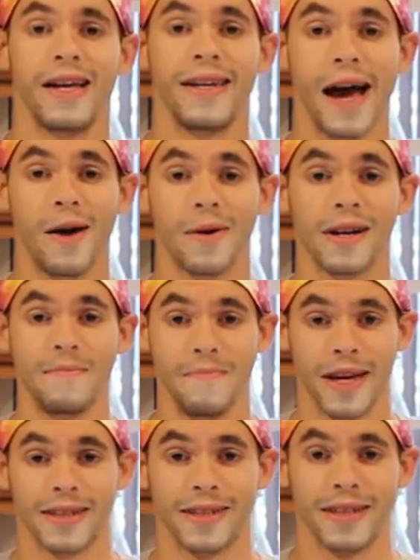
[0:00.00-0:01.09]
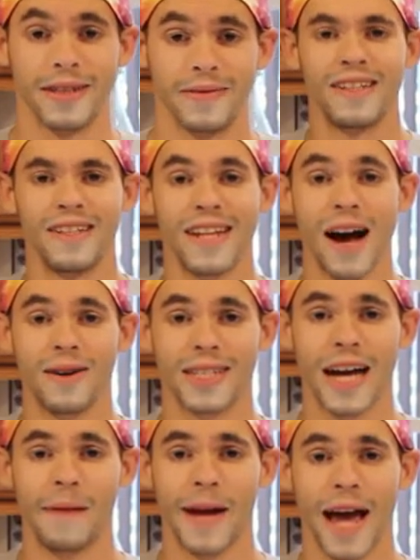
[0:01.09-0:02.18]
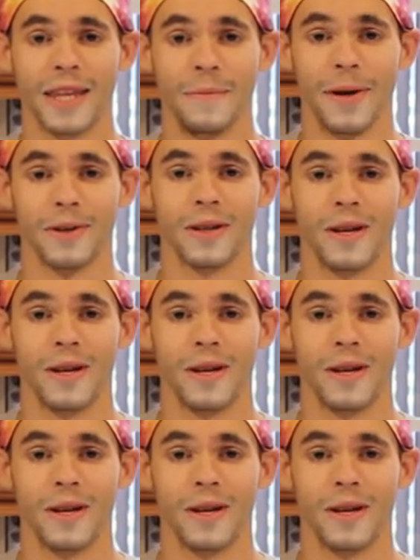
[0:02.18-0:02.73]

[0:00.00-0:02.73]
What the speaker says: Now we're gonna mix it. Now it's time to add the milk.